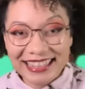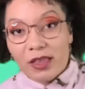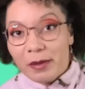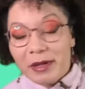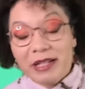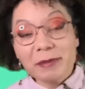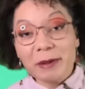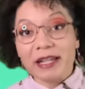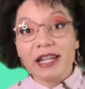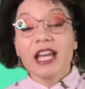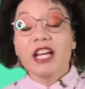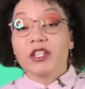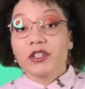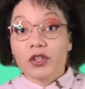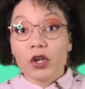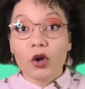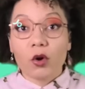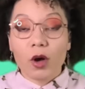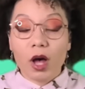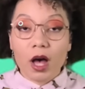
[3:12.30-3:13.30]
Okay, let me explain.
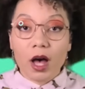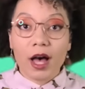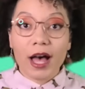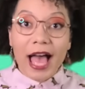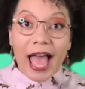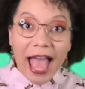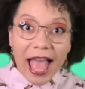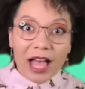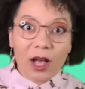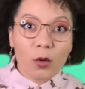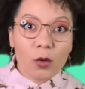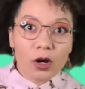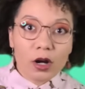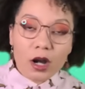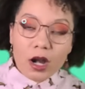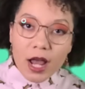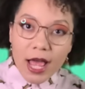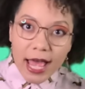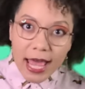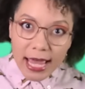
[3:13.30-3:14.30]
So uh,
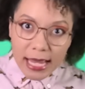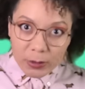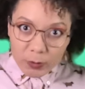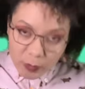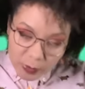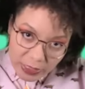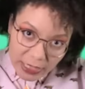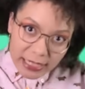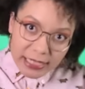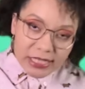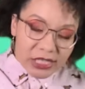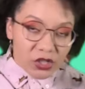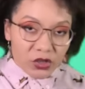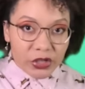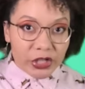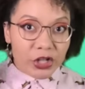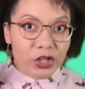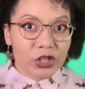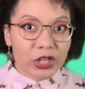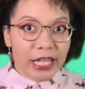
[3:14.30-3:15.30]
our
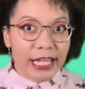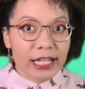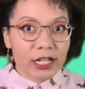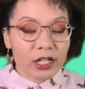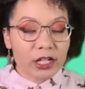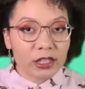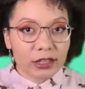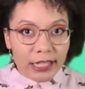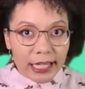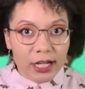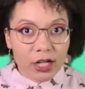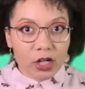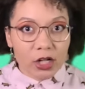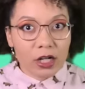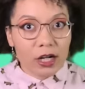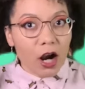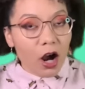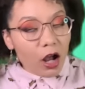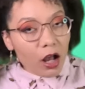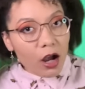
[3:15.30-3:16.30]
exterior layer,
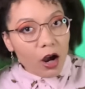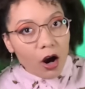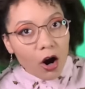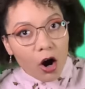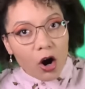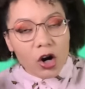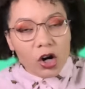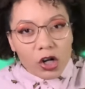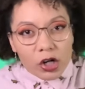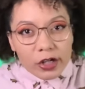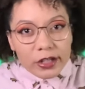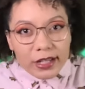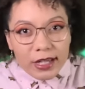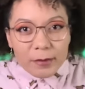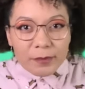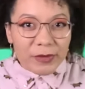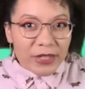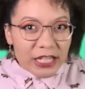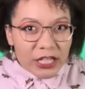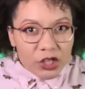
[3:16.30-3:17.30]
layer
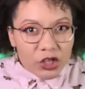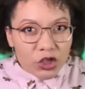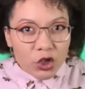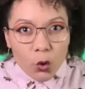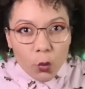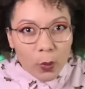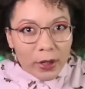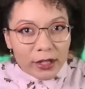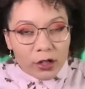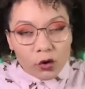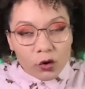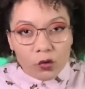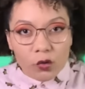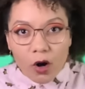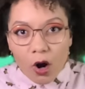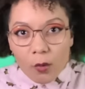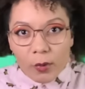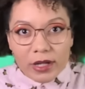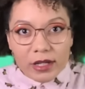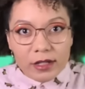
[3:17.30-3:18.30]
hard-ish,
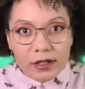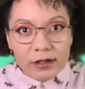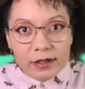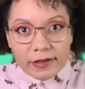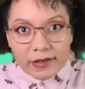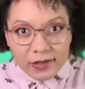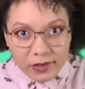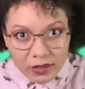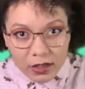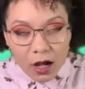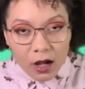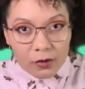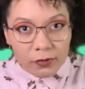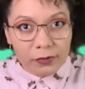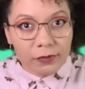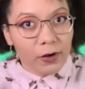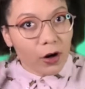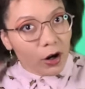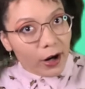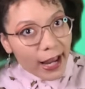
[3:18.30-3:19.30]
quick-growing
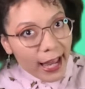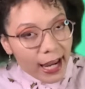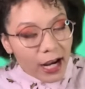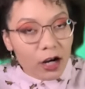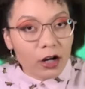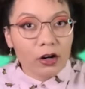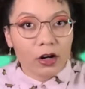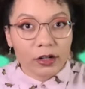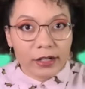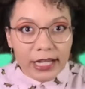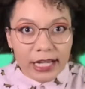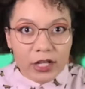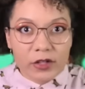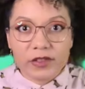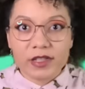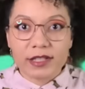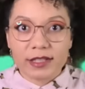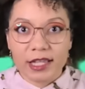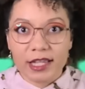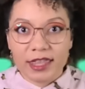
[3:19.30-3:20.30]
stuff, our hair, our
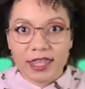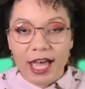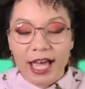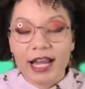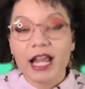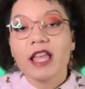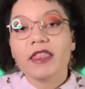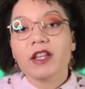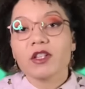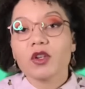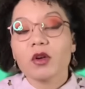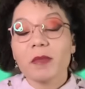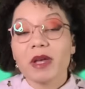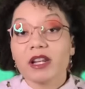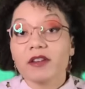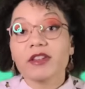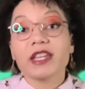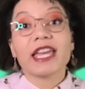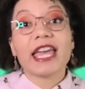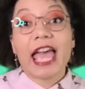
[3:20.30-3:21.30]
nails, things like that, that's all
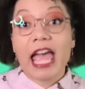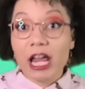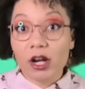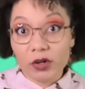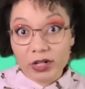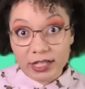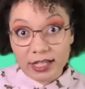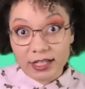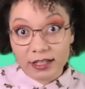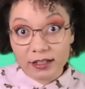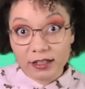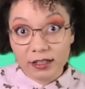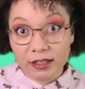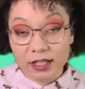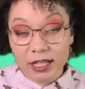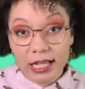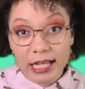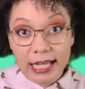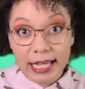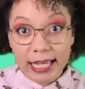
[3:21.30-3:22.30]
made of keratin.
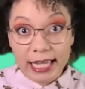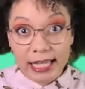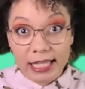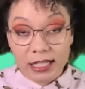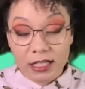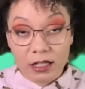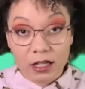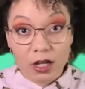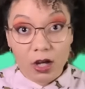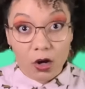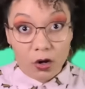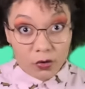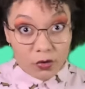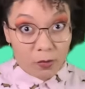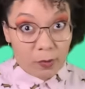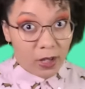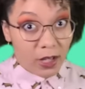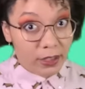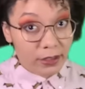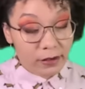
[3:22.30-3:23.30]
And
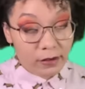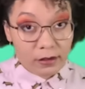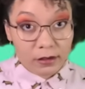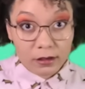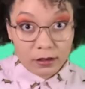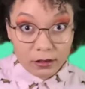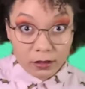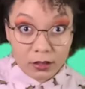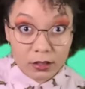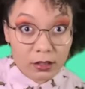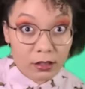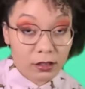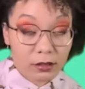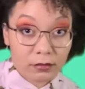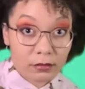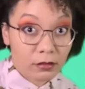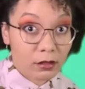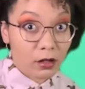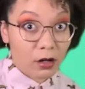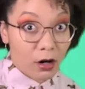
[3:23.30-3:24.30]
arthropods,
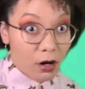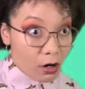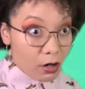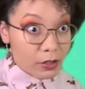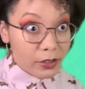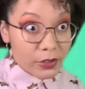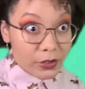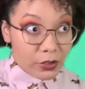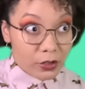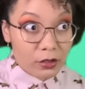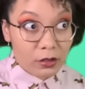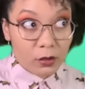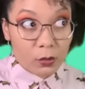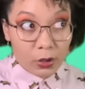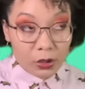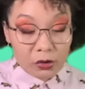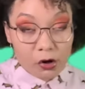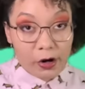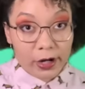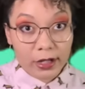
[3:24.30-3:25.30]
they're hardish,
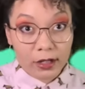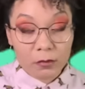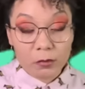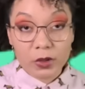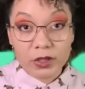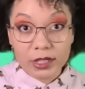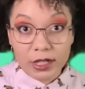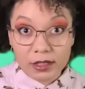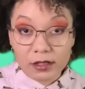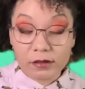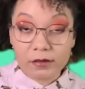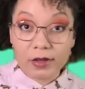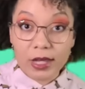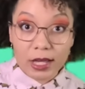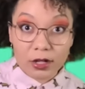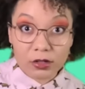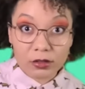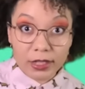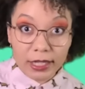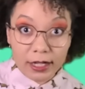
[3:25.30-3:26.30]
quick-growing, protective
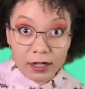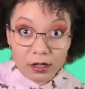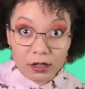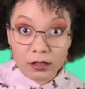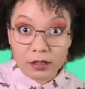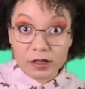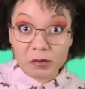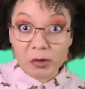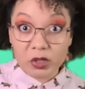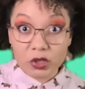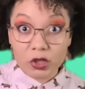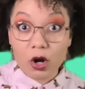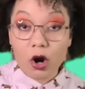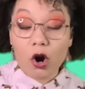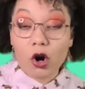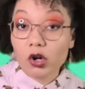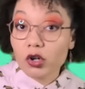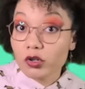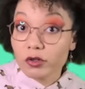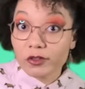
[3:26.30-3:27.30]
outer layer is much
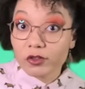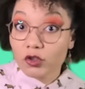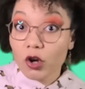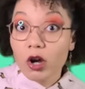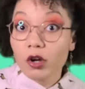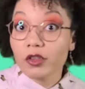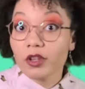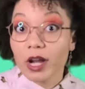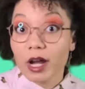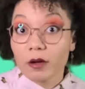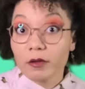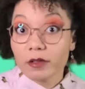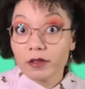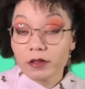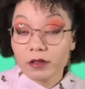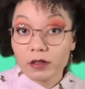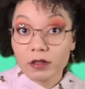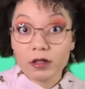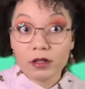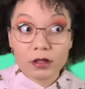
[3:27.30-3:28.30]
harder and stronger than
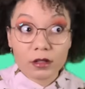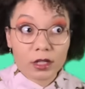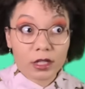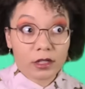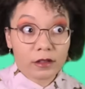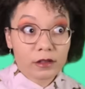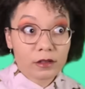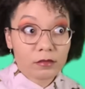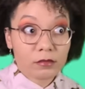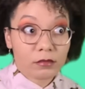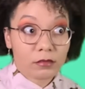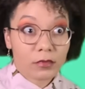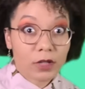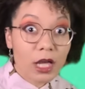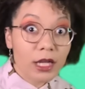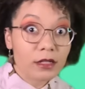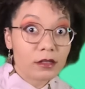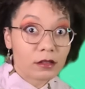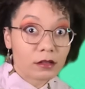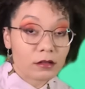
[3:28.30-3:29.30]
ours, and it's
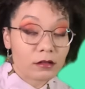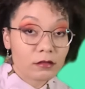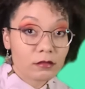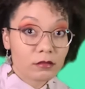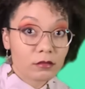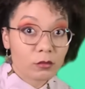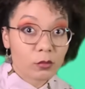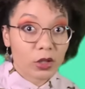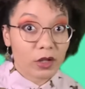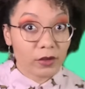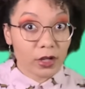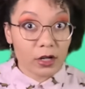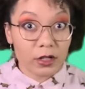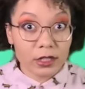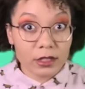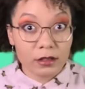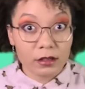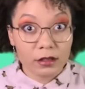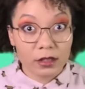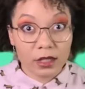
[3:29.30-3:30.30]
chitin. We have
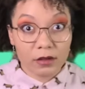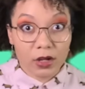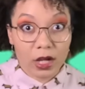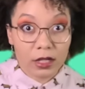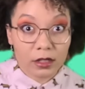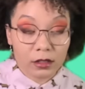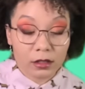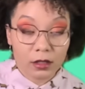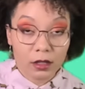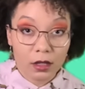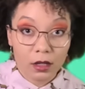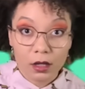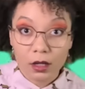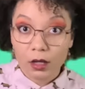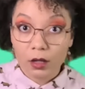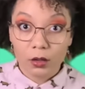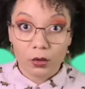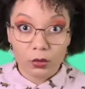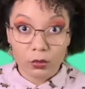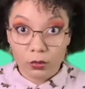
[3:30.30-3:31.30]
keratin, they have chitin.
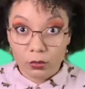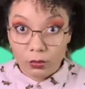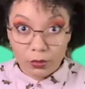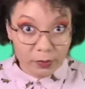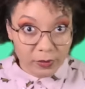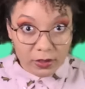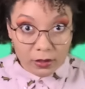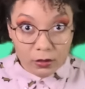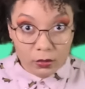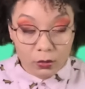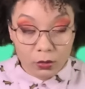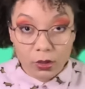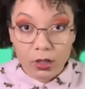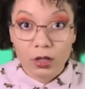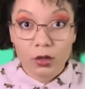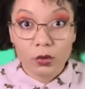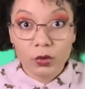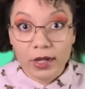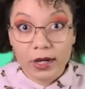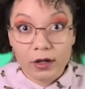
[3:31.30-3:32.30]
Whoop-de-doo.
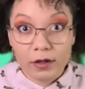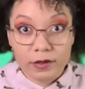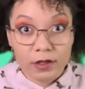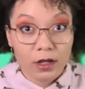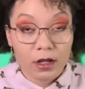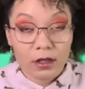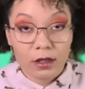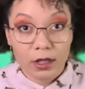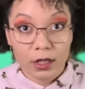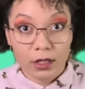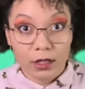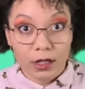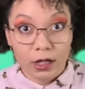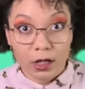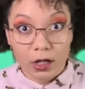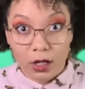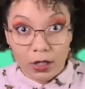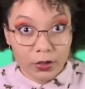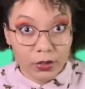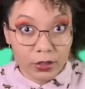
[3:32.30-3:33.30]
Who cares that
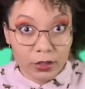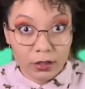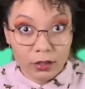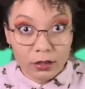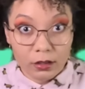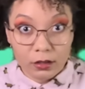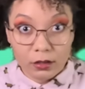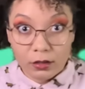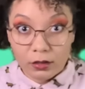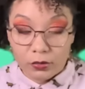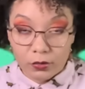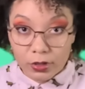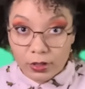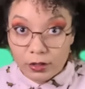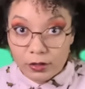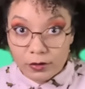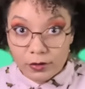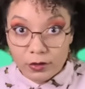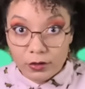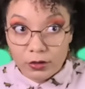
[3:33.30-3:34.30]
other
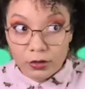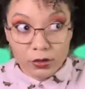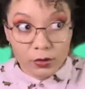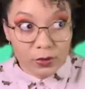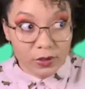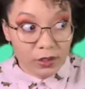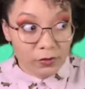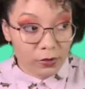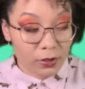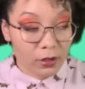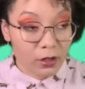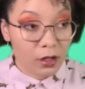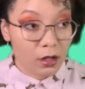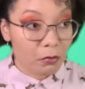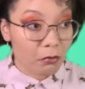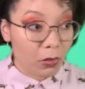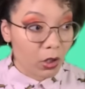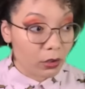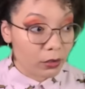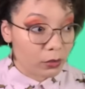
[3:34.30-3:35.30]
critters use different
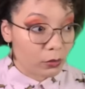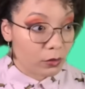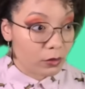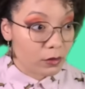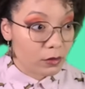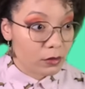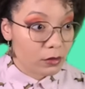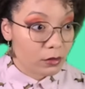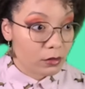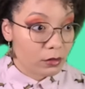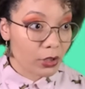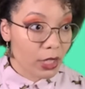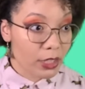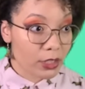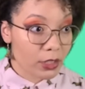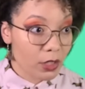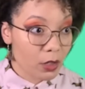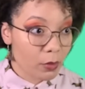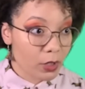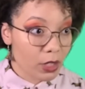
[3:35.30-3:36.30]
molecules? Would you
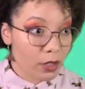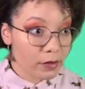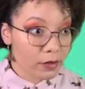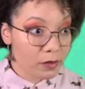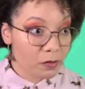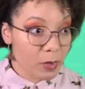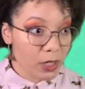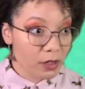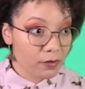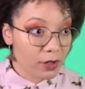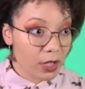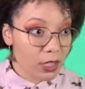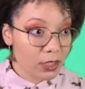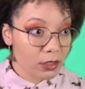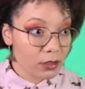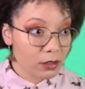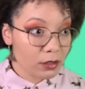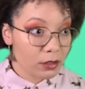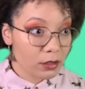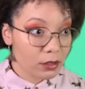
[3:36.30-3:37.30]
like to know what else is made of
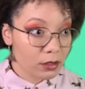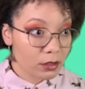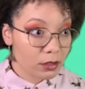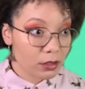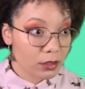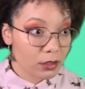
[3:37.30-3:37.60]
chitin?